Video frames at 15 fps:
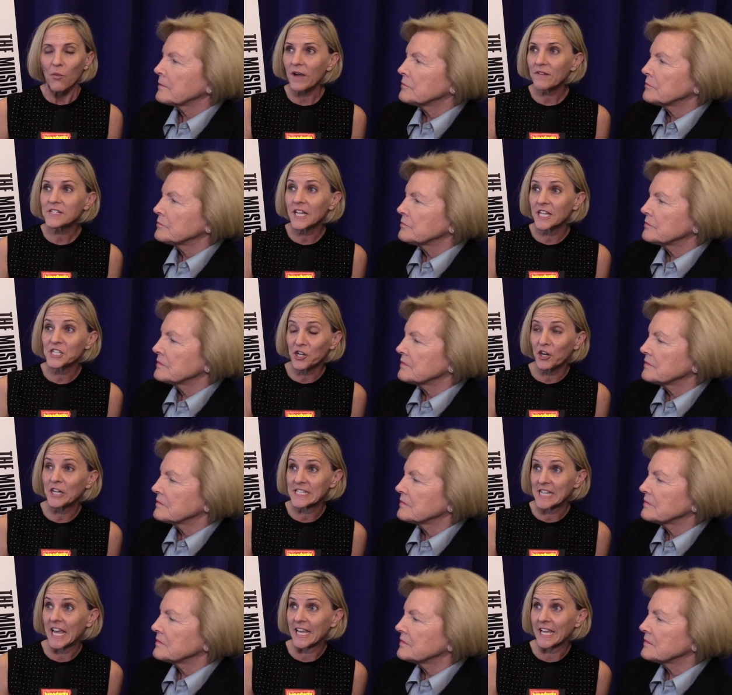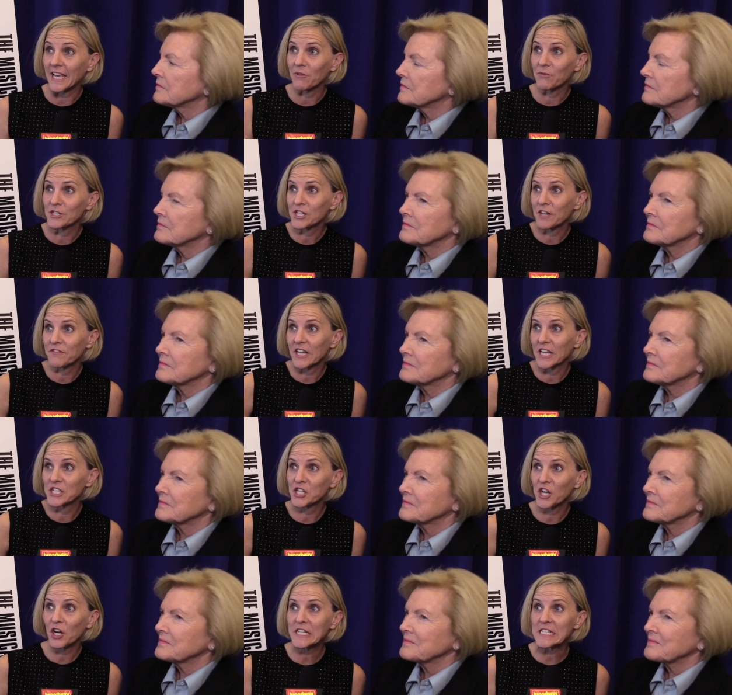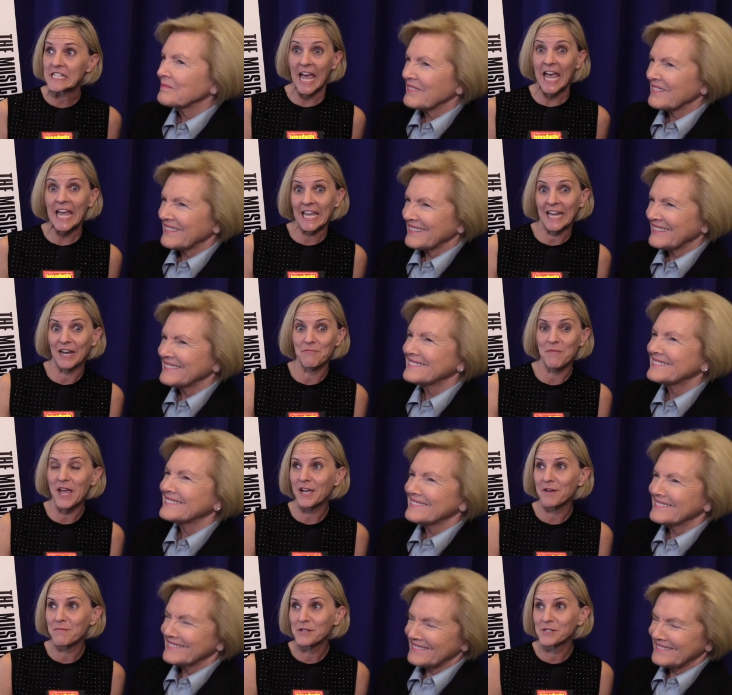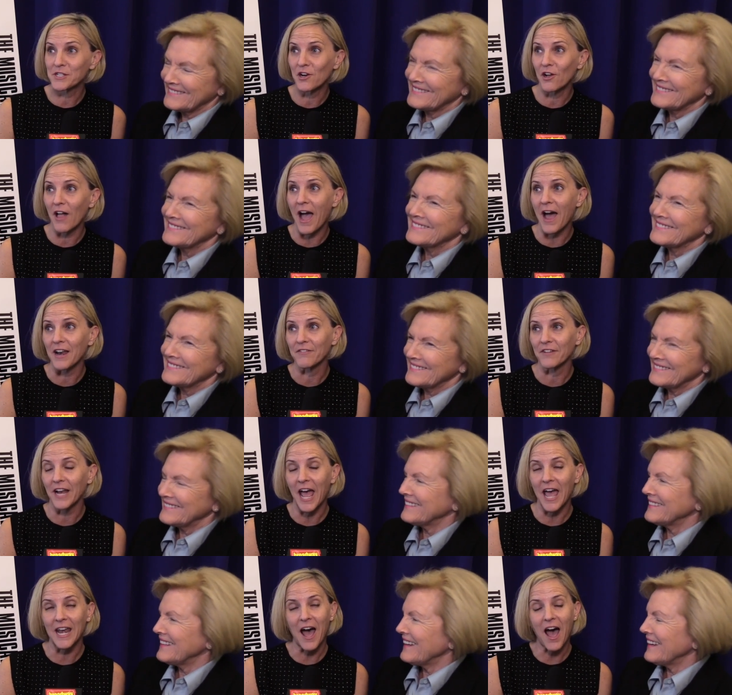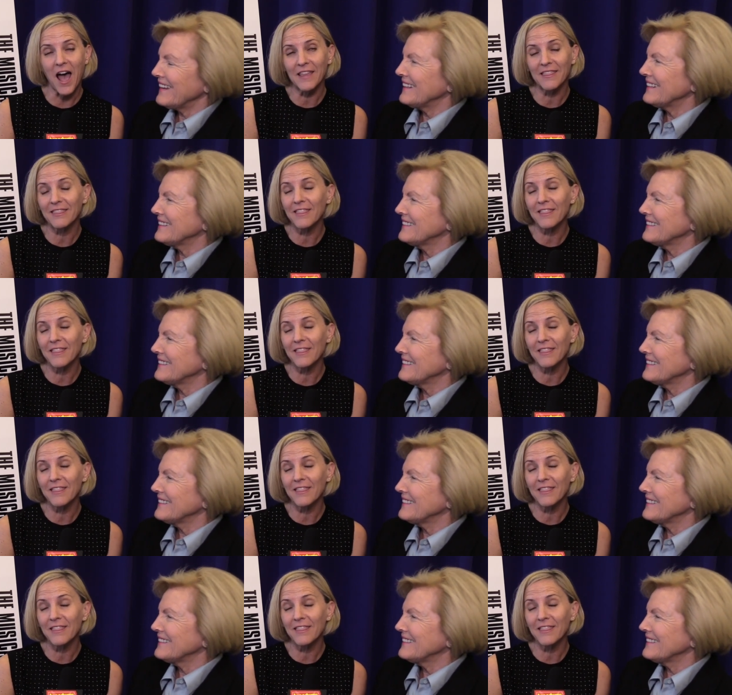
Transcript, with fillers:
Speaker 1: we have to let Jerry take it. We just have to let Jerry take it and make a musical out of it. And I